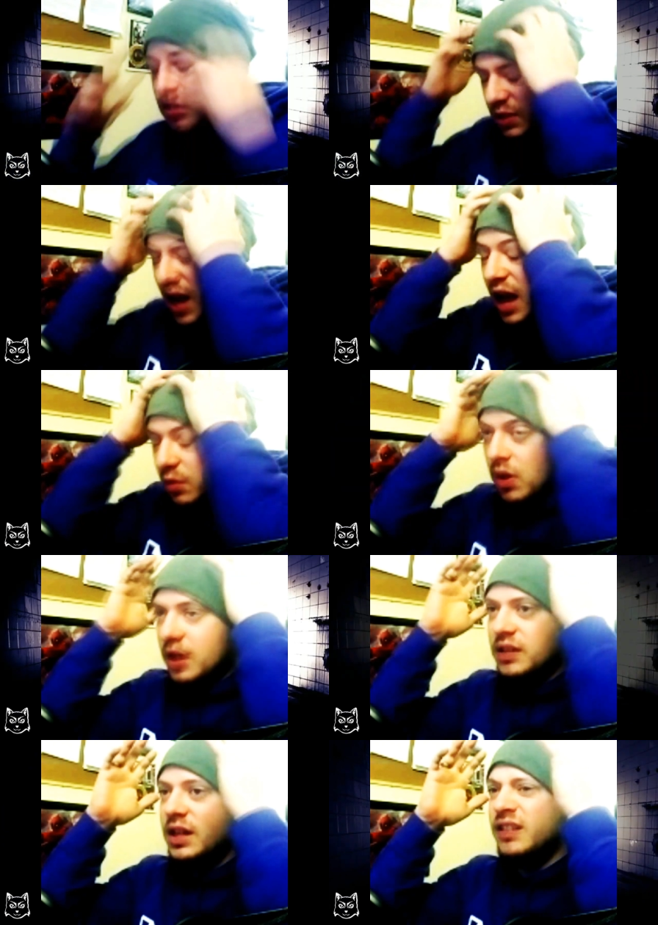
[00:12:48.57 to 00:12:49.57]
not so much
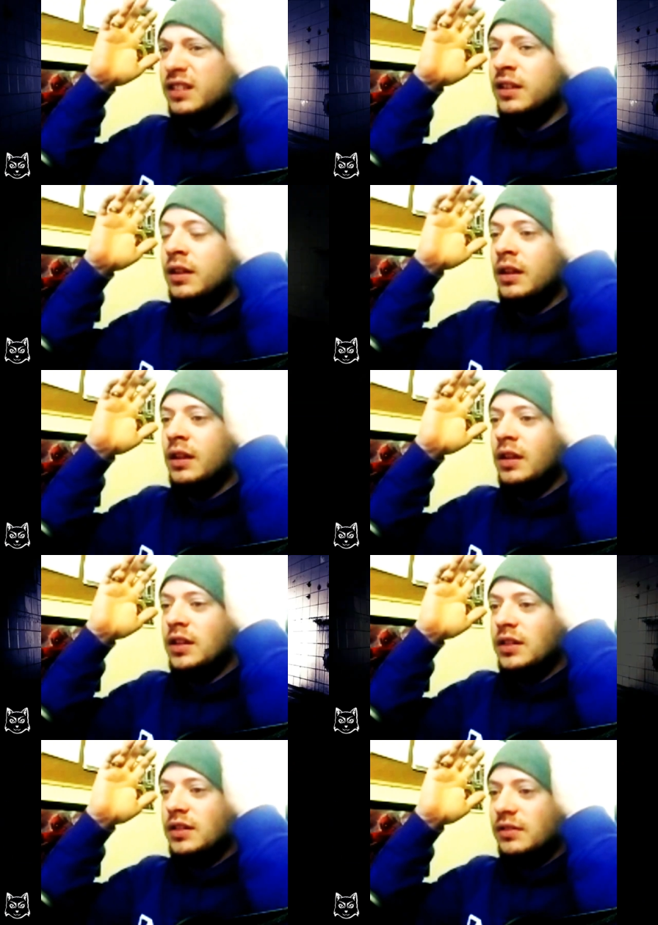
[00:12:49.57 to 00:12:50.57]
hard work as in
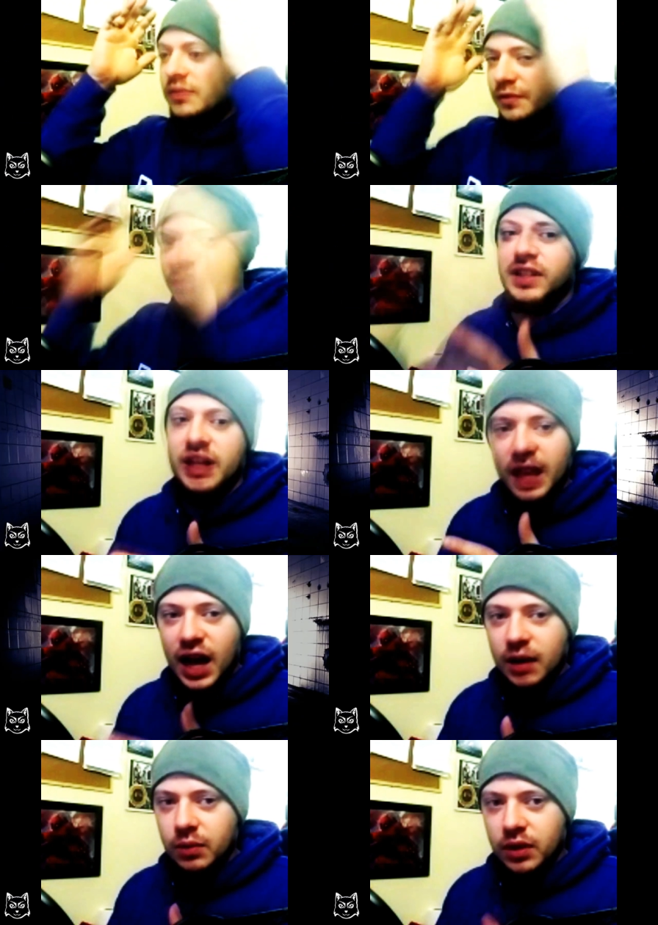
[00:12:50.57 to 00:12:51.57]

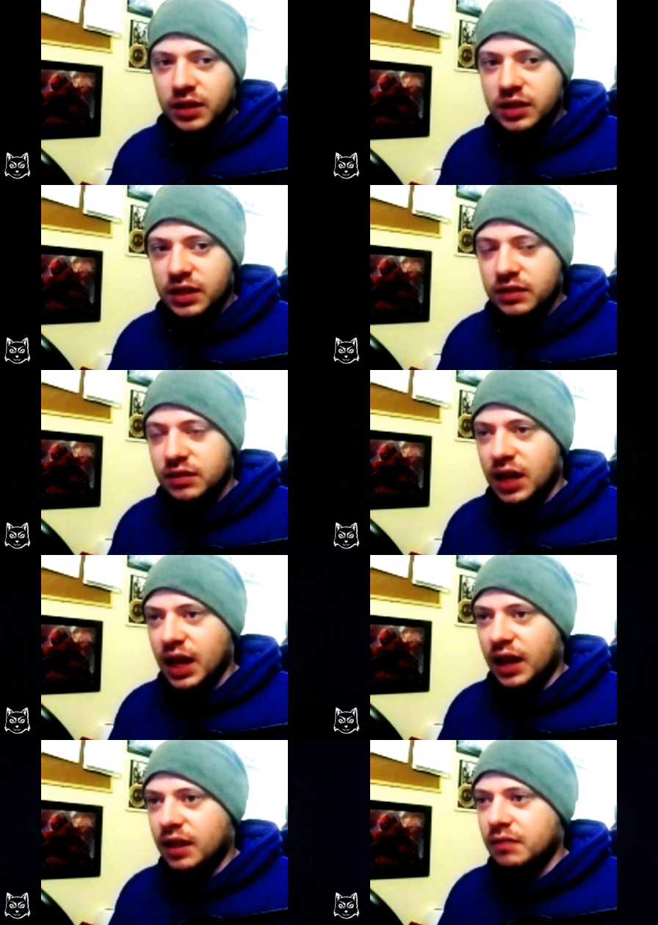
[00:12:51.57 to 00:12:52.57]
physically hard work, as
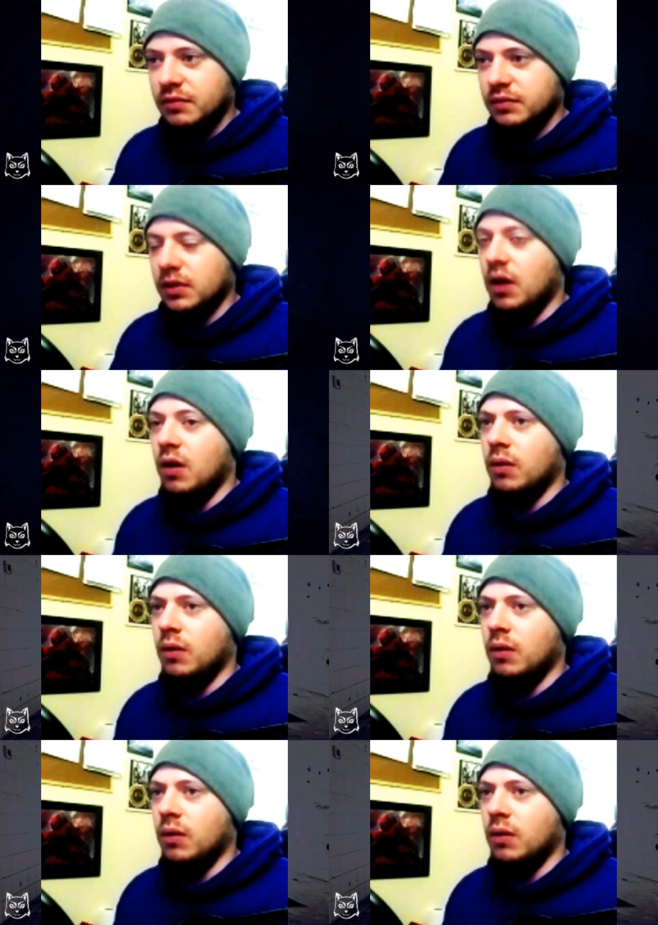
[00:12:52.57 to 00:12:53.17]
in like,